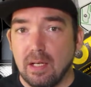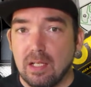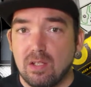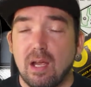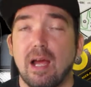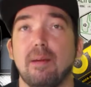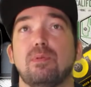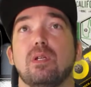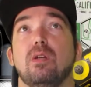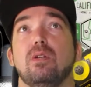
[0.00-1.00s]
It's
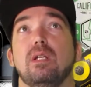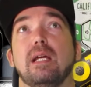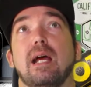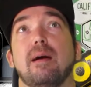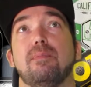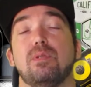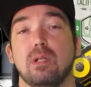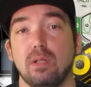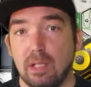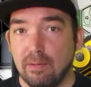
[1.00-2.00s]
absolutely
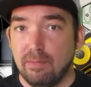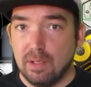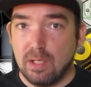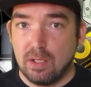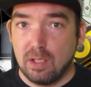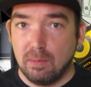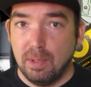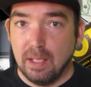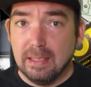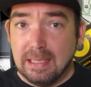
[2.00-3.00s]
a fantastic beer.